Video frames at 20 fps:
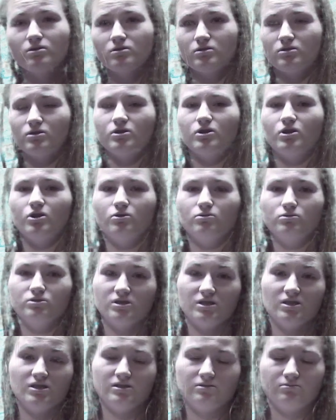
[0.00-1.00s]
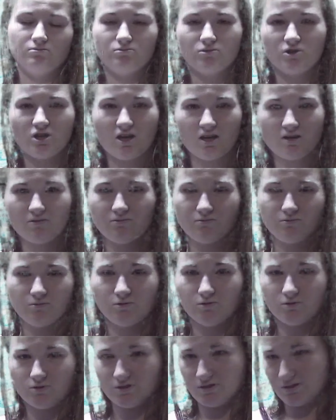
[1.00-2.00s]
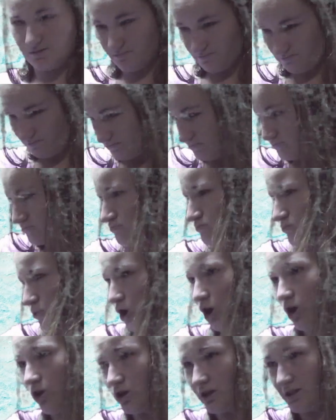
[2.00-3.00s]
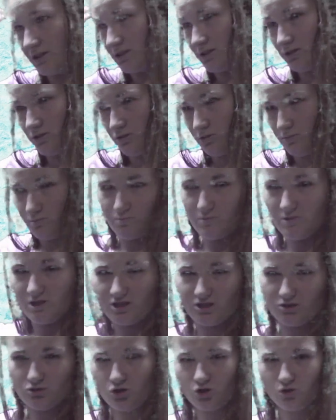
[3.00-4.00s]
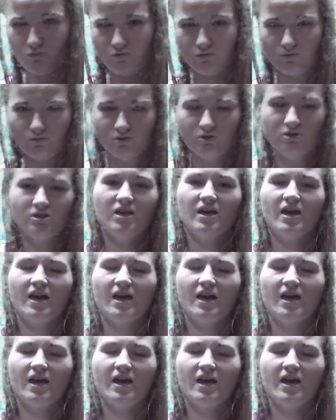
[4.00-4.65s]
you know, saying F words and all those other mean, hopeful words.